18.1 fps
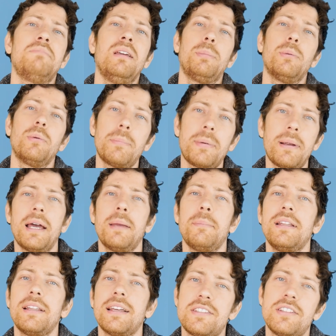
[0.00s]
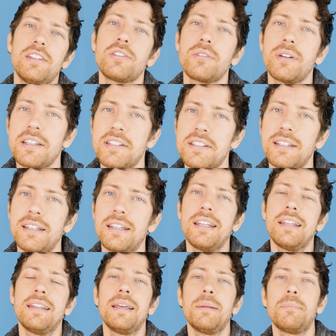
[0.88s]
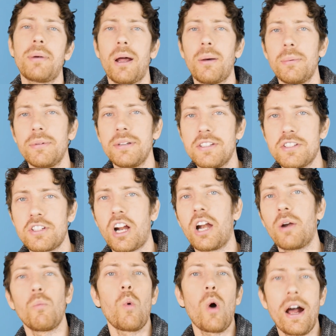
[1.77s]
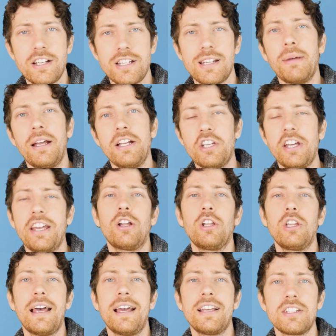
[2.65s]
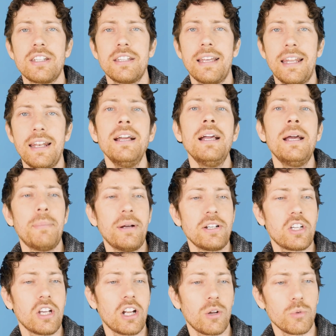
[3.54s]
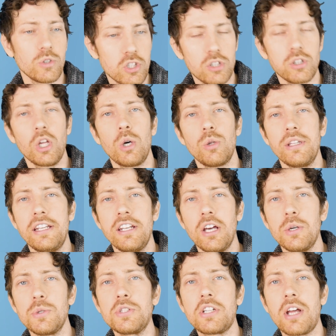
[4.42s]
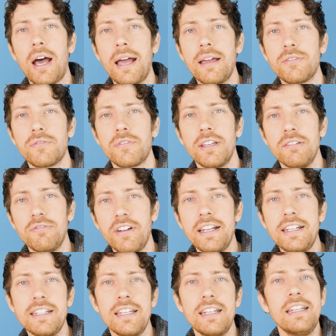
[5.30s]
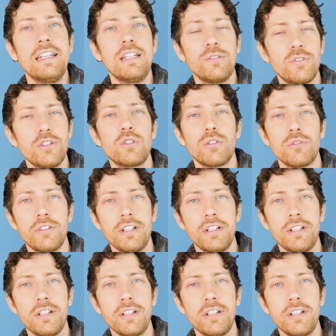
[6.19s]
people would probably be less interested and they'd probably start watching my channel less and then my channel would slowly nosedive if I did individual